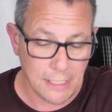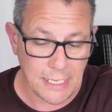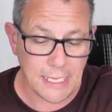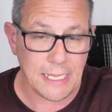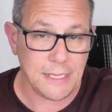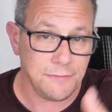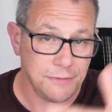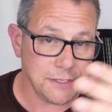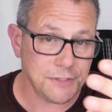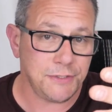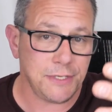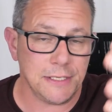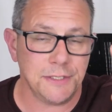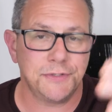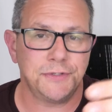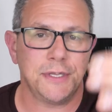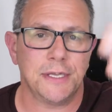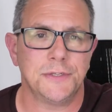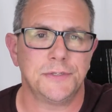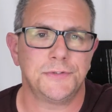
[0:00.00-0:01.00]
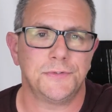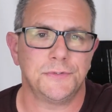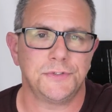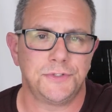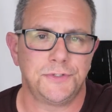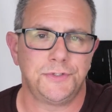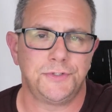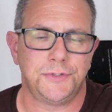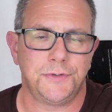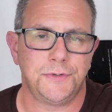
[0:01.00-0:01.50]
in this instance,
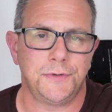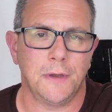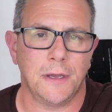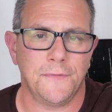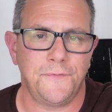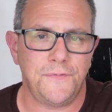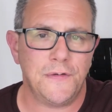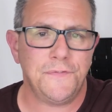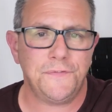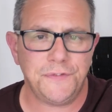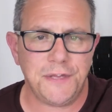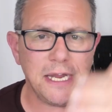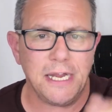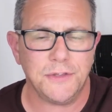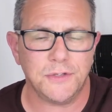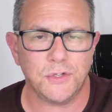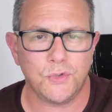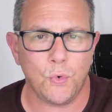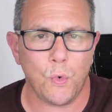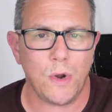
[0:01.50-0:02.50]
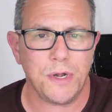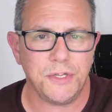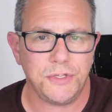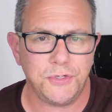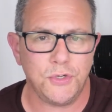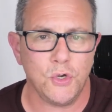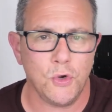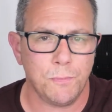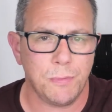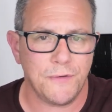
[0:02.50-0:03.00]
uh, 15 to 22,